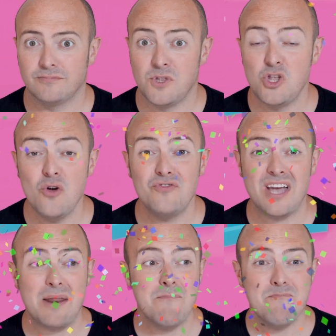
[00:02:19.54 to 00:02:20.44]
You've
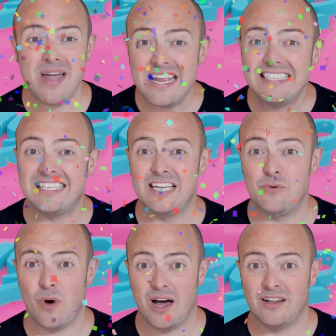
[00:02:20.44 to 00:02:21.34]
done amazingly
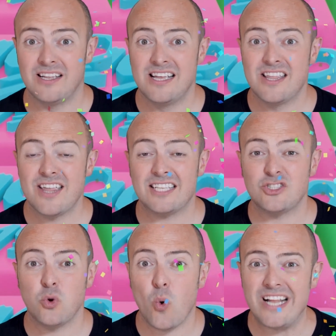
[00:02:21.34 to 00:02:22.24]
well. That's
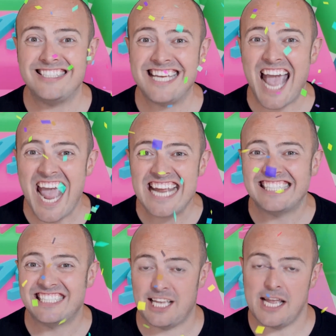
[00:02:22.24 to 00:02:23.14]

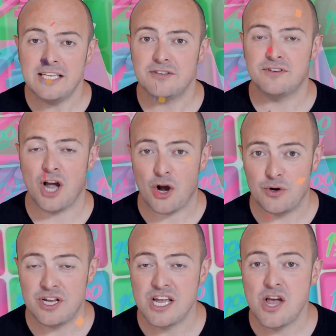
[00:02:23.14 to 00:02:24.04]
28 days of
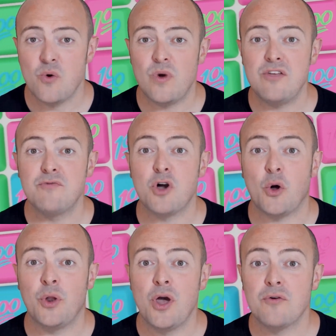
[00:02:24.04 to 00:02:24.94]
code where you've
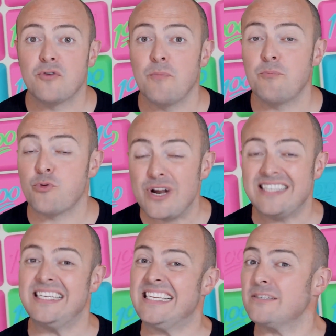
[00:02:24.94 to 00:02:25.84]
gone from
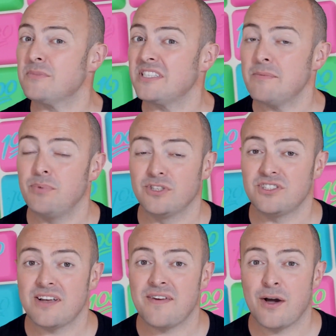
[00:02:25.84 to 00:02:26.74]
printing some simple
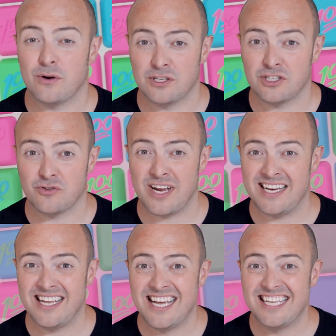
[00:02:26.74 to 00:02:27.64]
stuff out on a
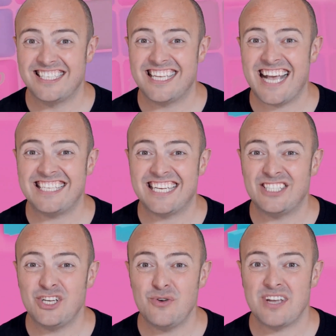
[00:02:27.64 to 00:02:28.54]
screen to getting
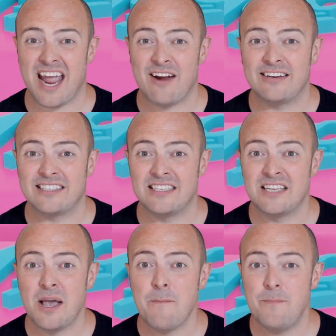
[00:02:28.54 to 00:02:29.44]
two characters
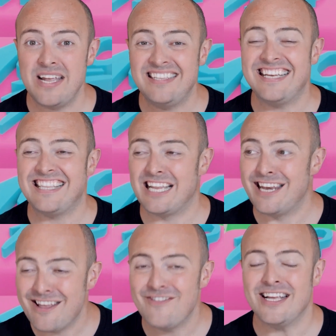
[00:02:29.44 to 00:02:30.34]
beating the
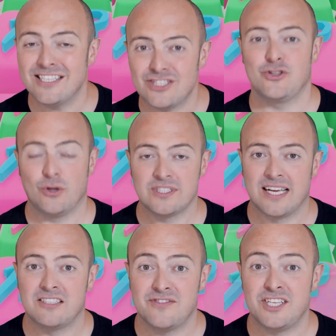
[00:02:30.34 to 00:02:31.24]
living snot
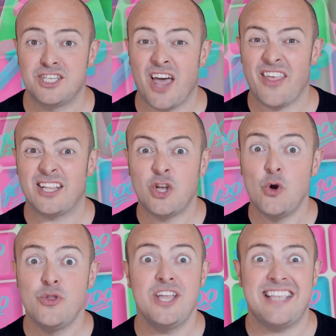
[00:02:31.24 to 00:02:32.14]
out of each other
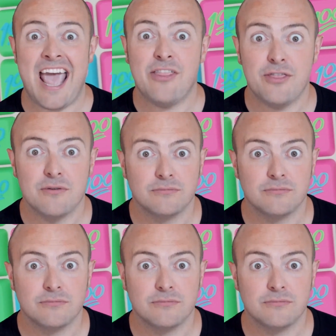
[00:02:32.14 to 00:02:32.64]
to the death.